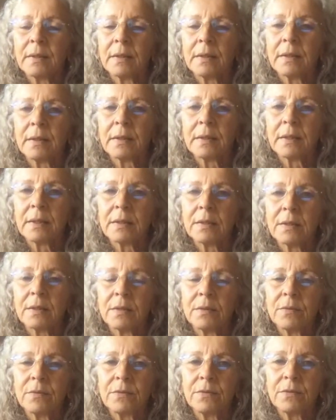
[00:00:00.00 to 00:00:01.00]
and let it
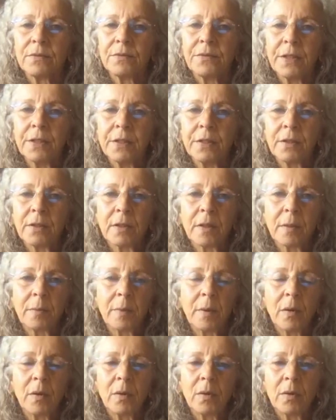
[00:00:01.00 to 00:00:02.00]
fill up
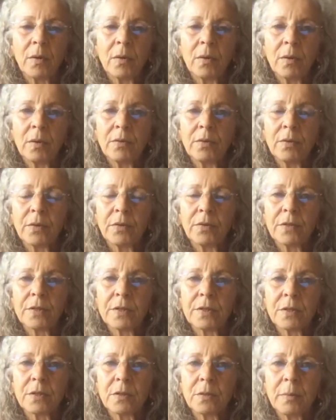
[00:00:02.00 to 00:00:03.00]
all of your
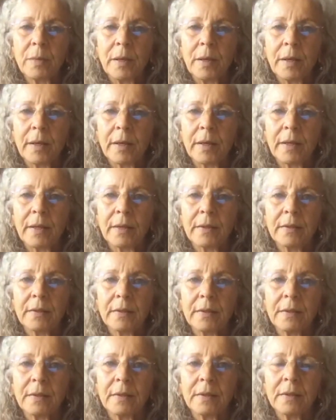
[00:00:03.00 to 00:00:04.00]
physical body,
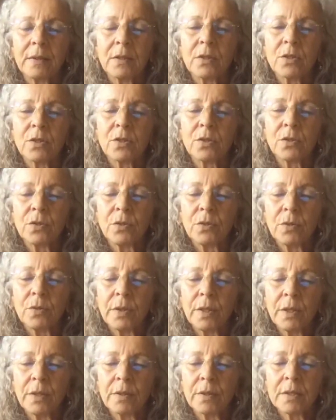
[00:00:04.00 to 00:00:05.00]

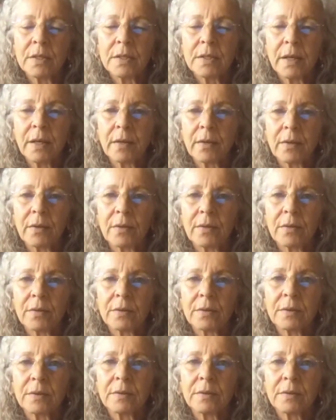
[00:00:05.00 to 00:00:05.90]
soothing the cells,